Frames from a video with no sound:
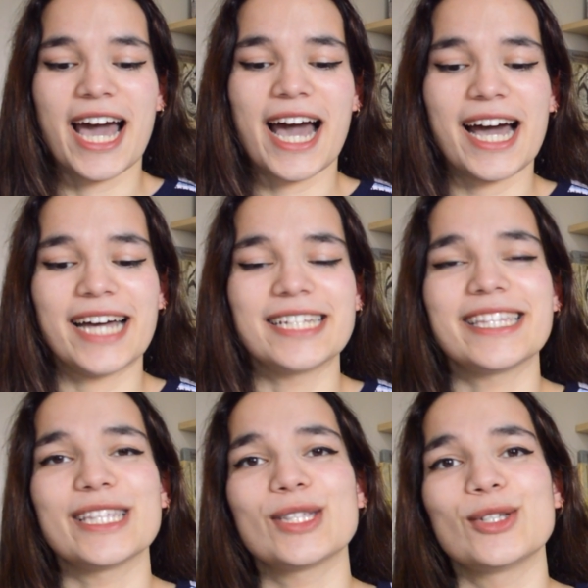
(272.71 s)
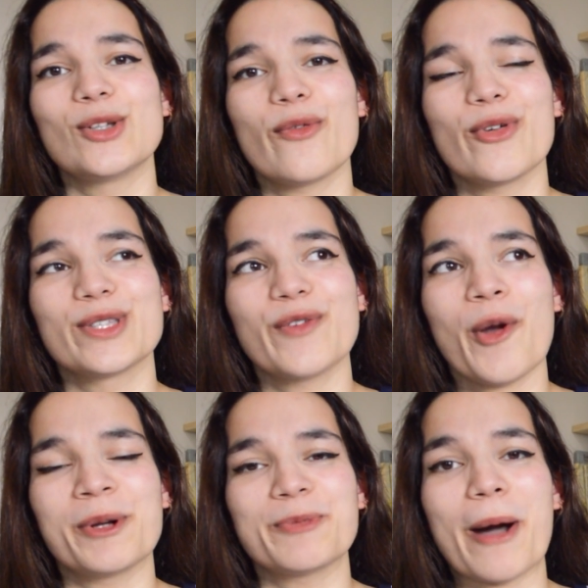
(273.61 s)
And this novel is
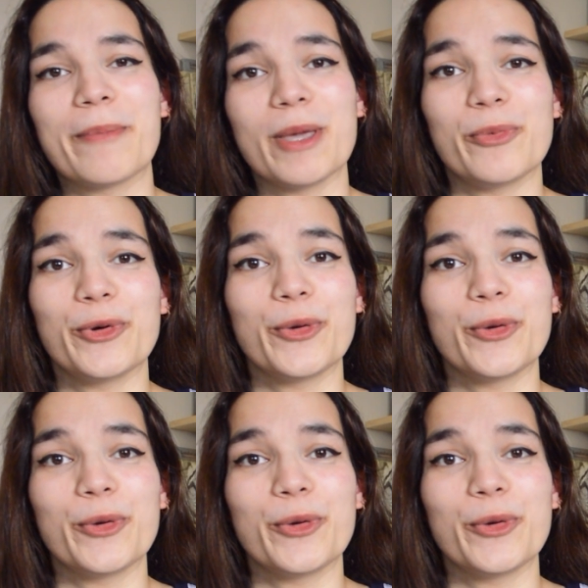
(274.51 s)
very much about people